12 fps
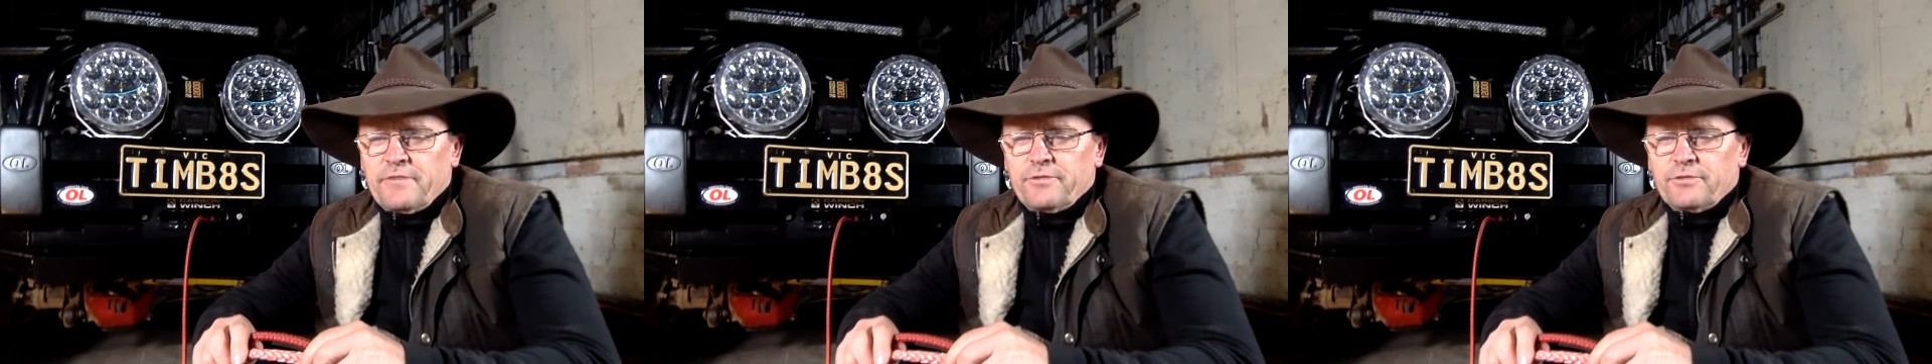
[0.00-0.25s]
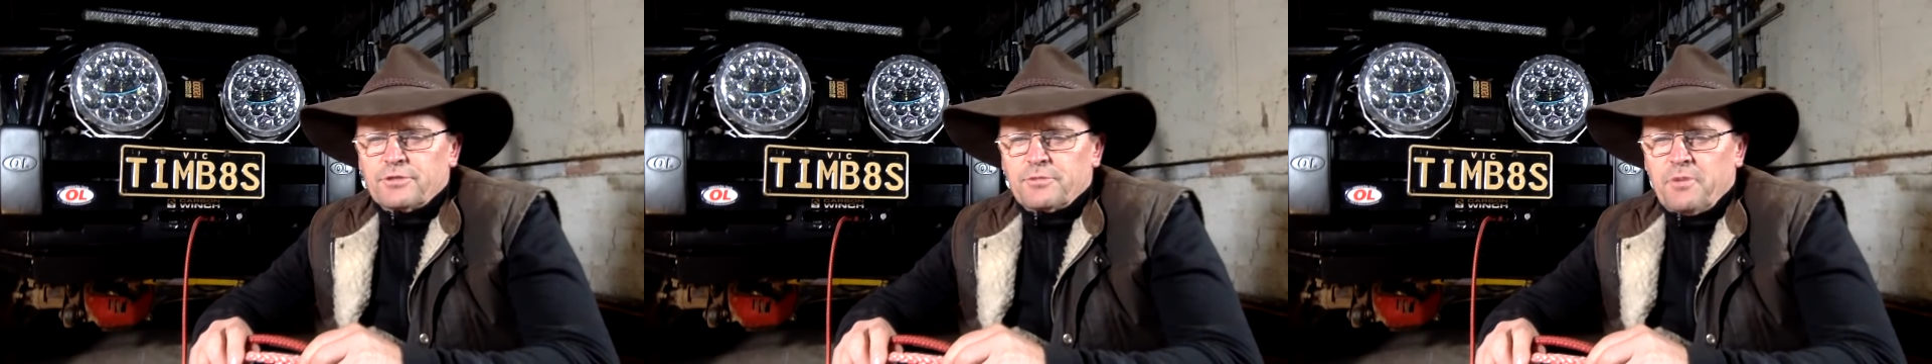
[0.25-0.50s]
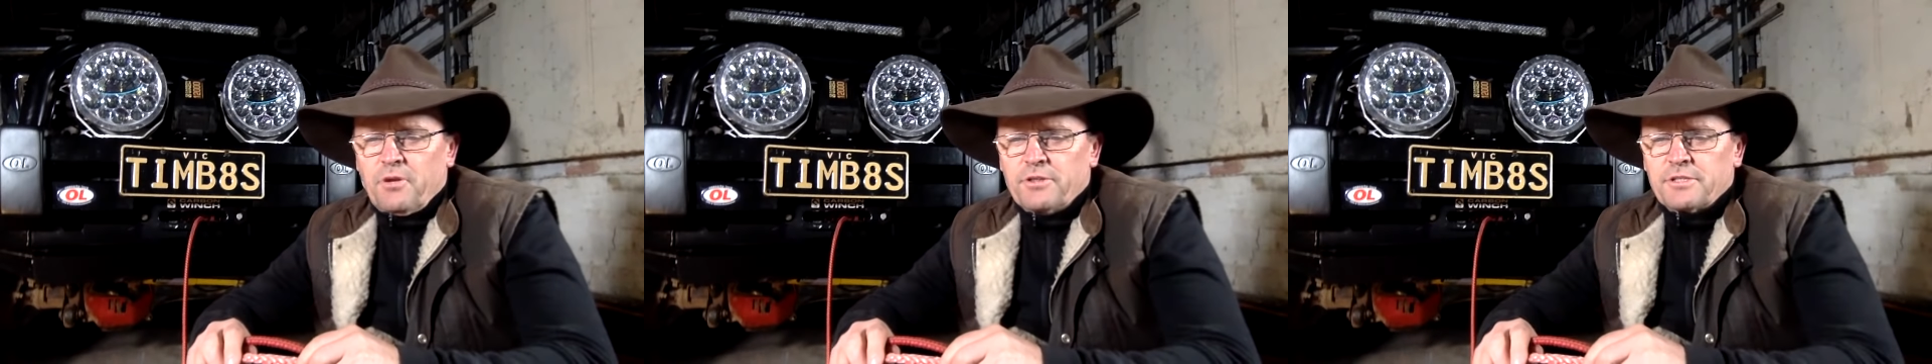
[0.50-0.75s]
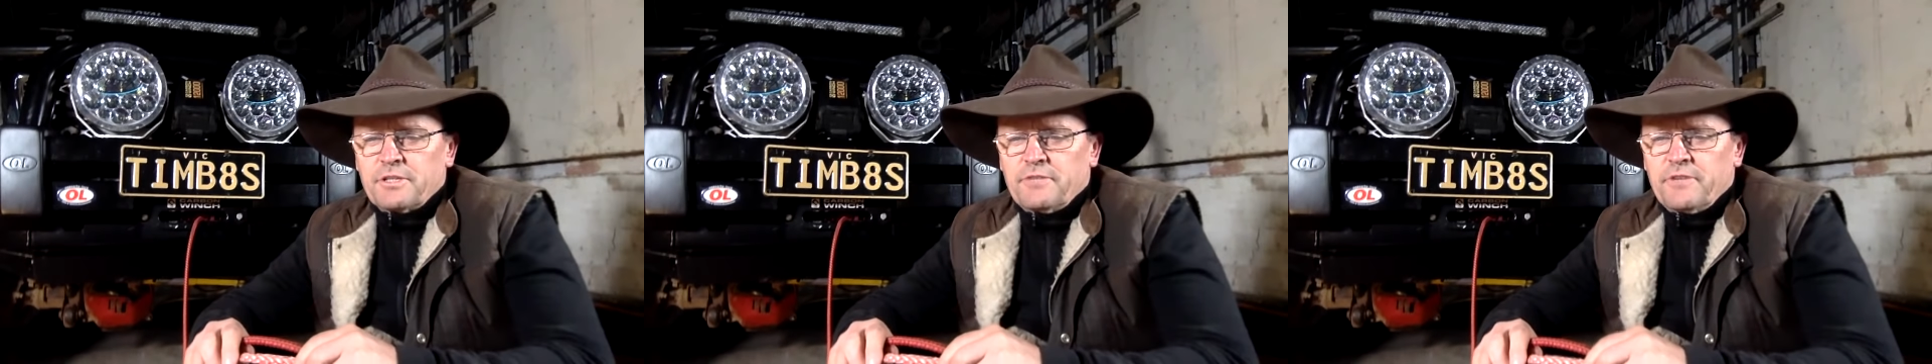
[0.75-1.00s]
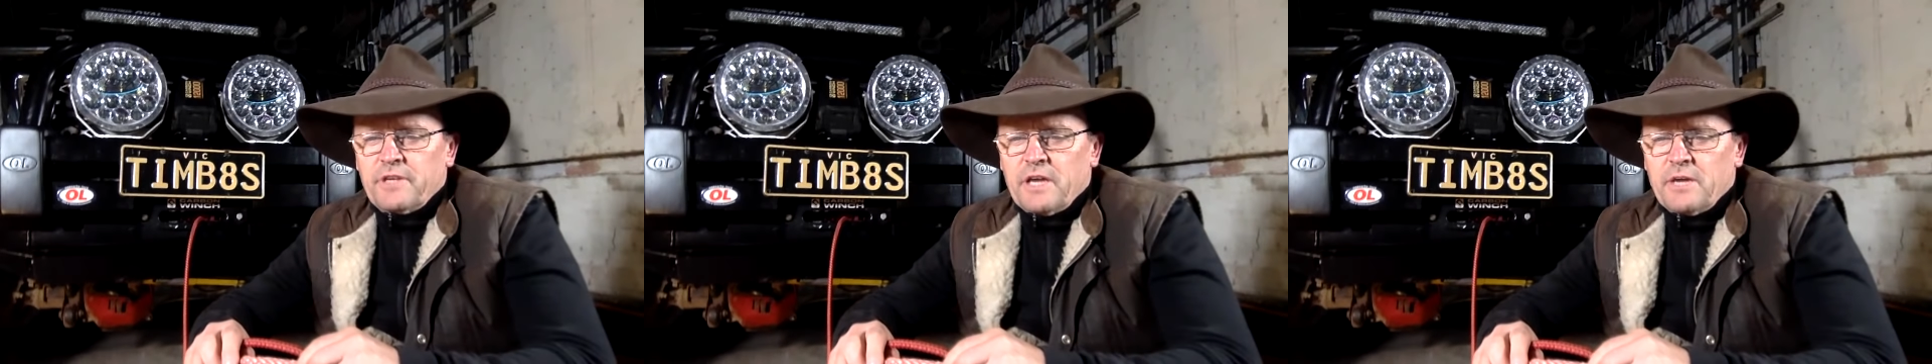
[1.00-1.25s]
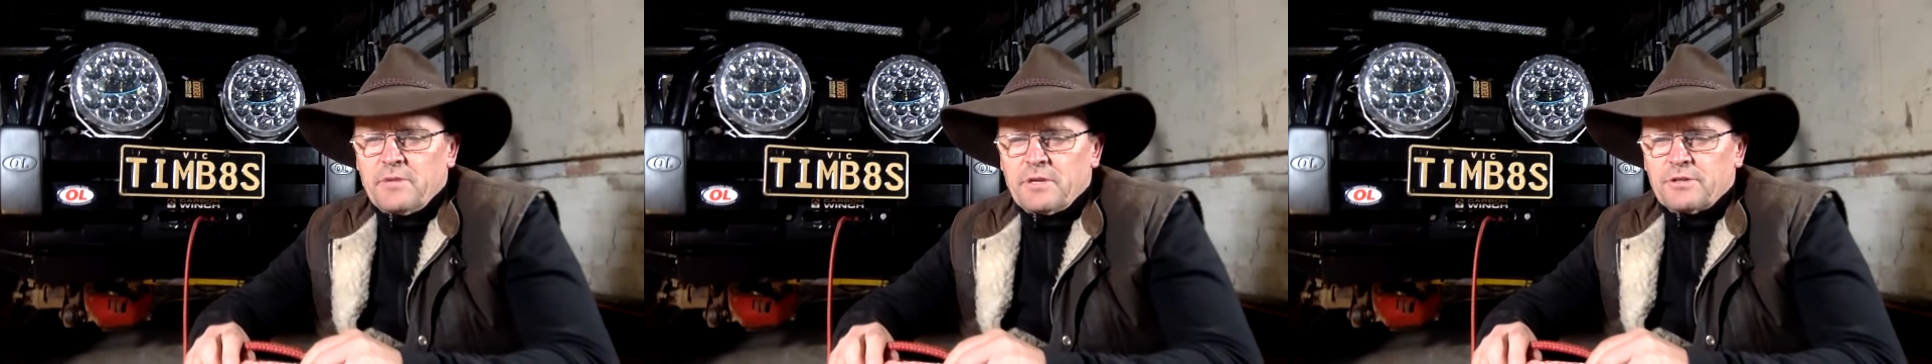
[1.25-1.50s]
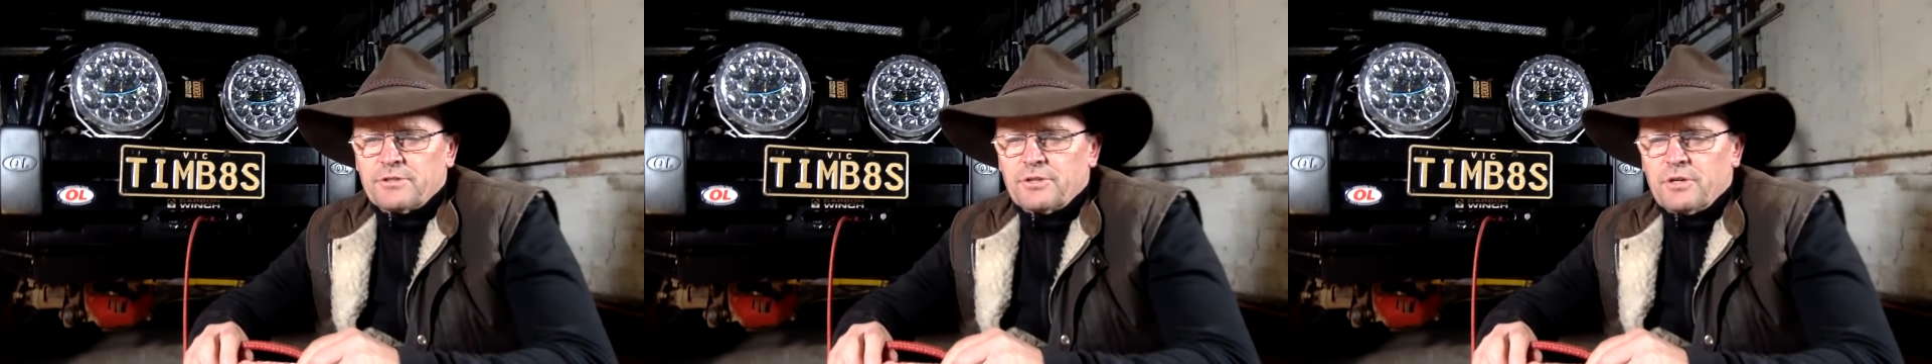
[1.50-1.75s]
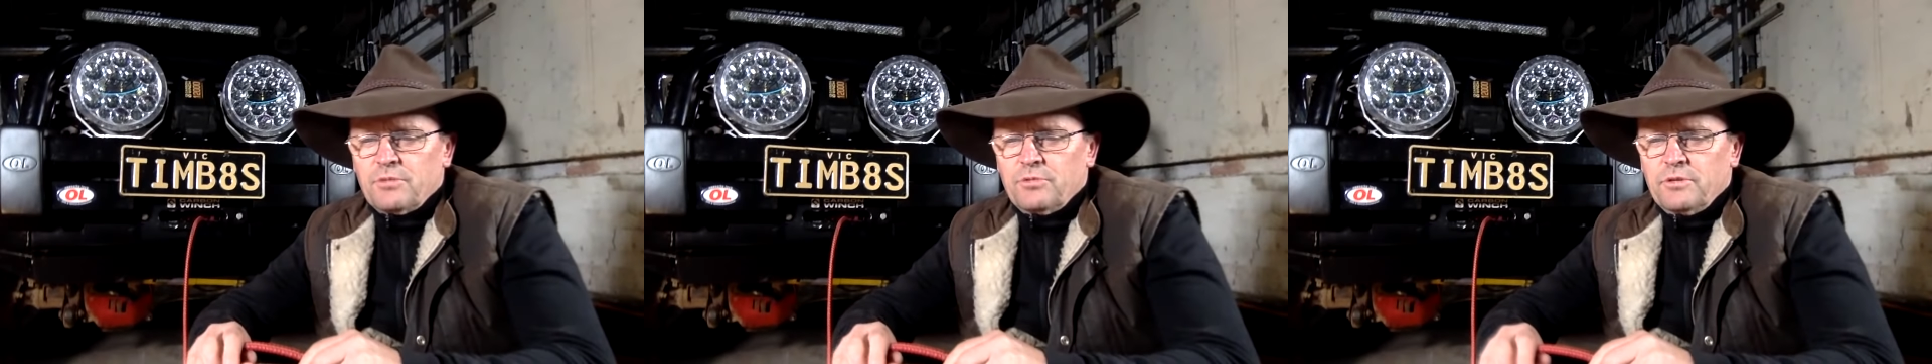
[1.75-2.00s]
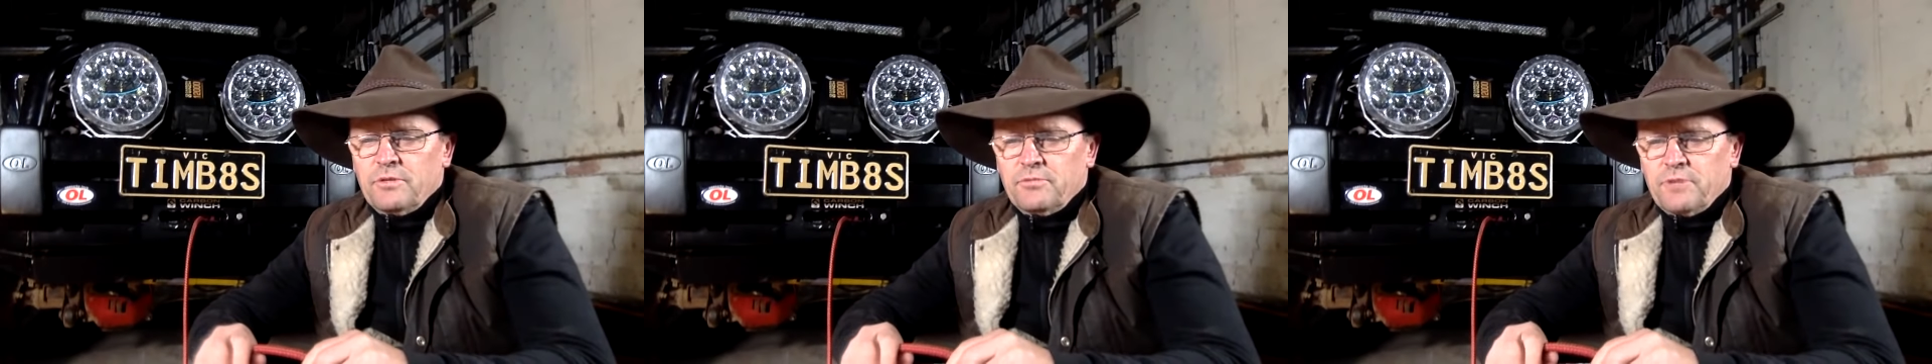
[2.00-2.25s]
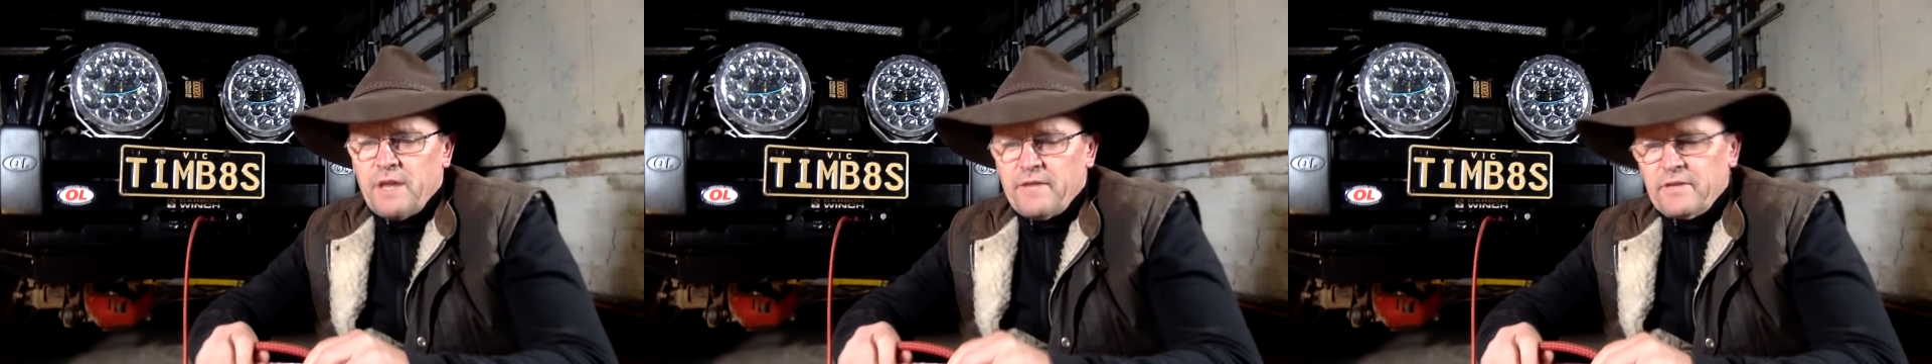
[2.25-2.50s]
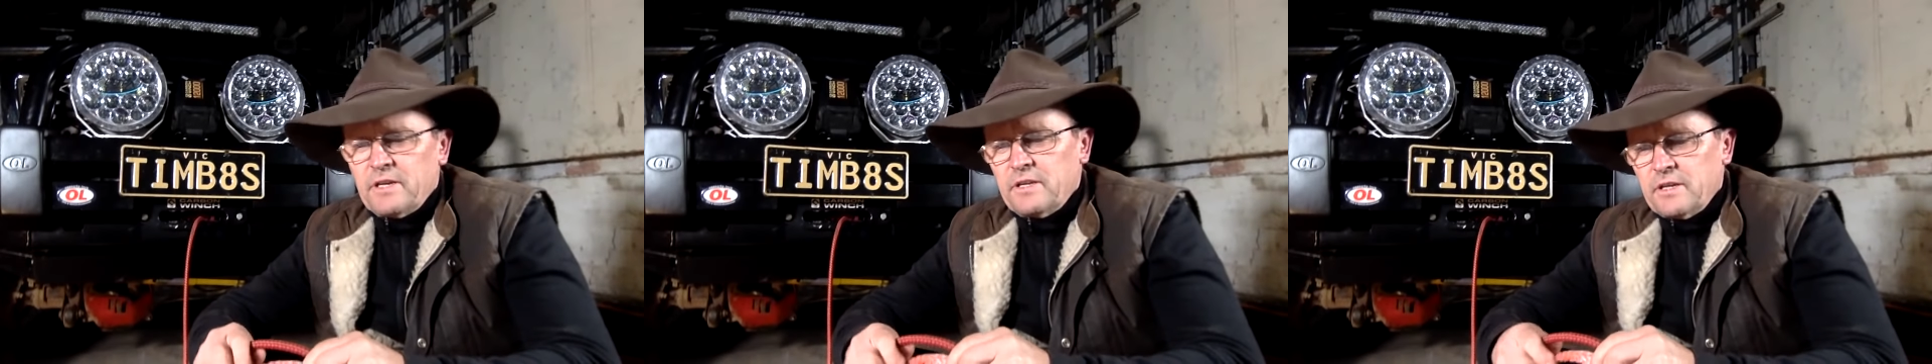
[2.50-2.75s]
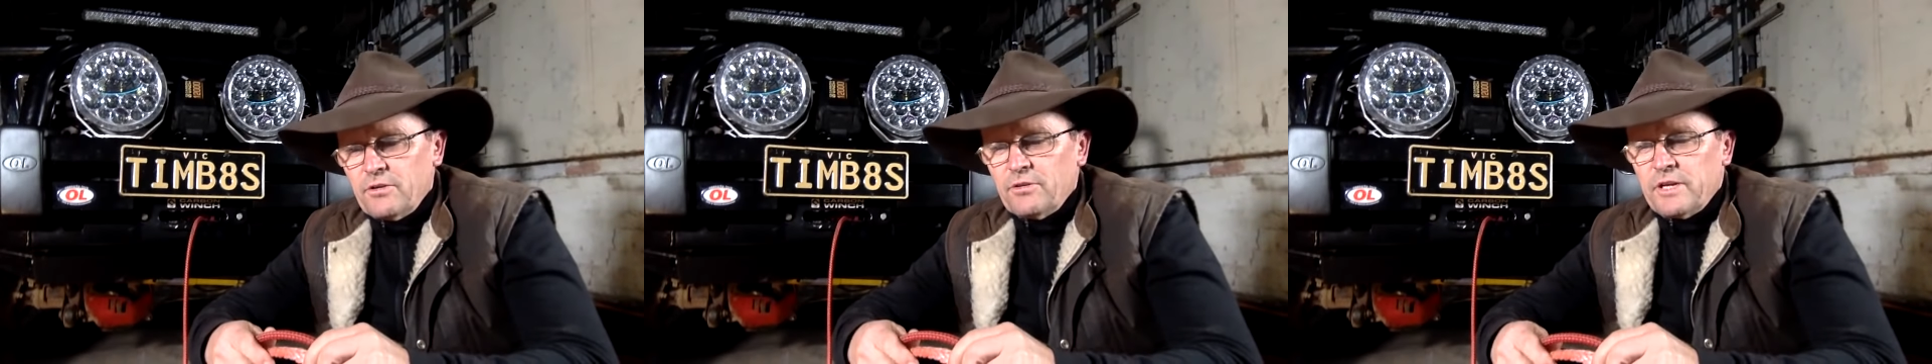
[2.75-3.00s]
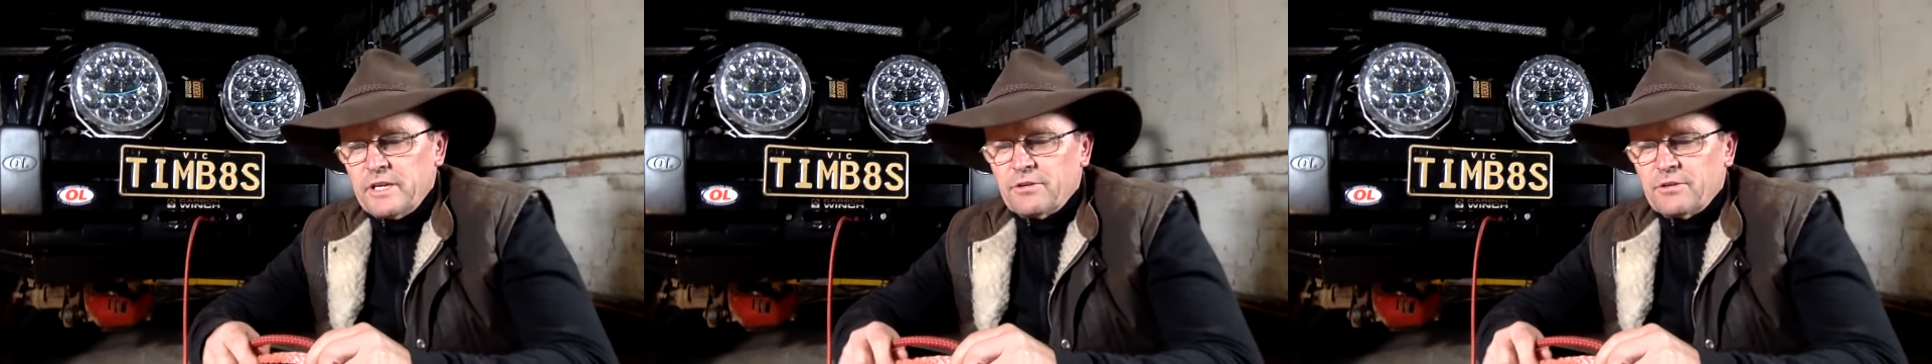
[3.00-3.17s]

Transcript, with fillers: for splicing the video because I would would have an, an